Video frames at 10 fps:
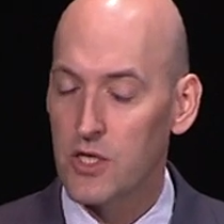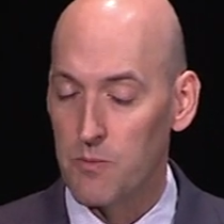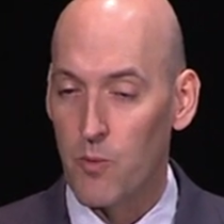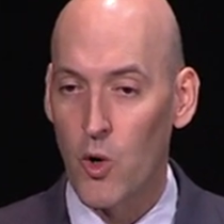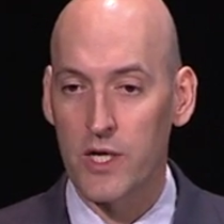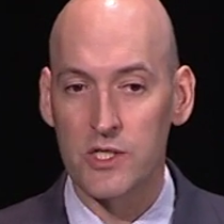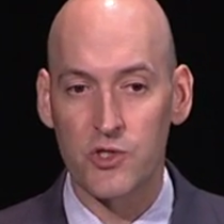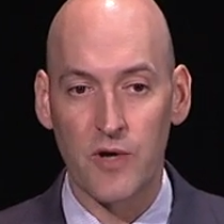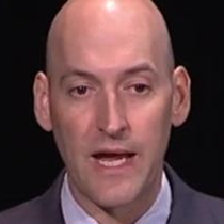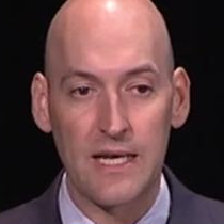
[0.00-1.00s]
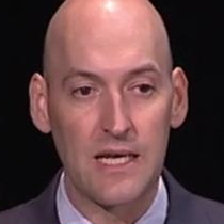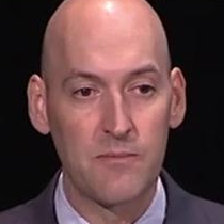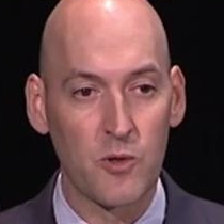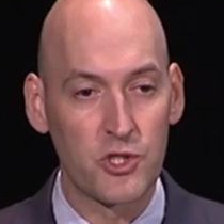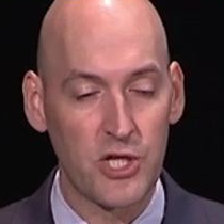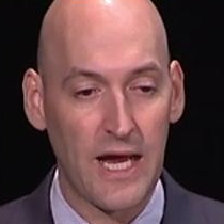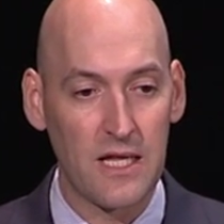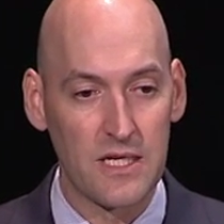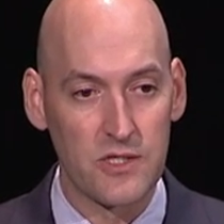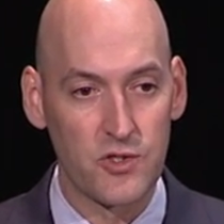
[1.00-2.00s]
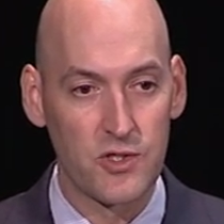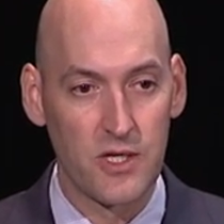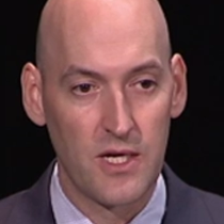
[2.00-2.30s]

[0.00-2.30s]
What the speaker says: more constrained and more challenged,